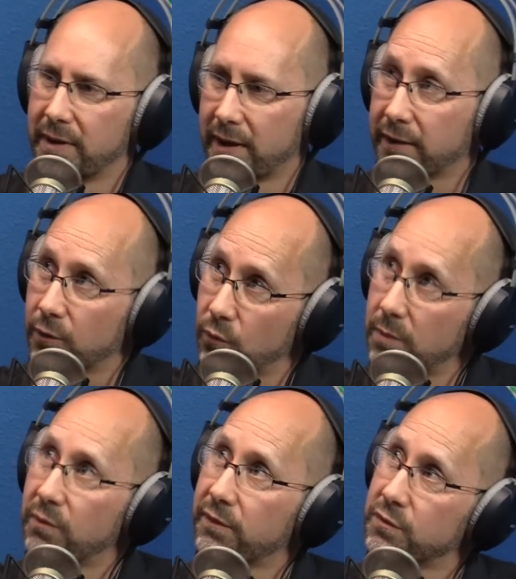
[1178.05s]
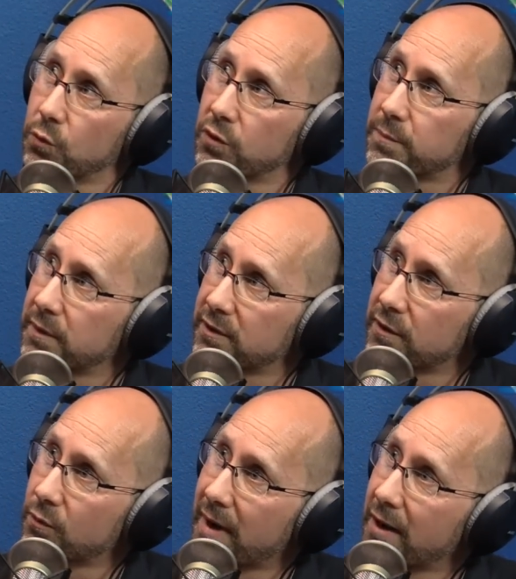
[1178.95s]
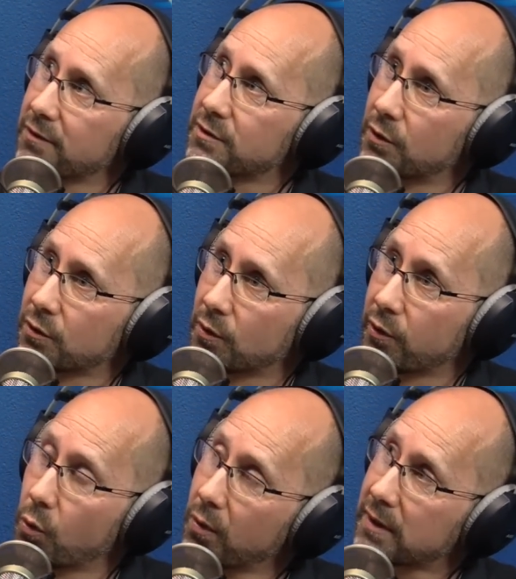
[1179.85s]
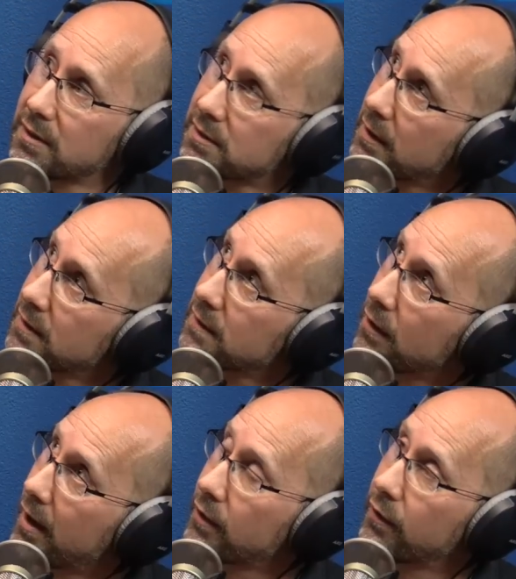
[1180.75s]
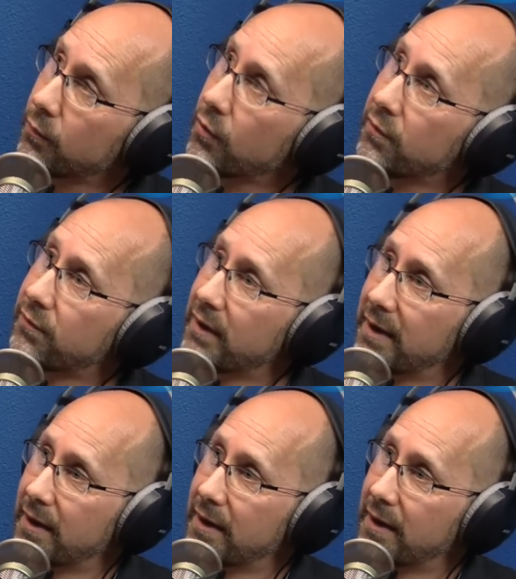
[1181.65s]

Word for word: at the rim of the saucepan to the round circle and all it can see is the light on the roof.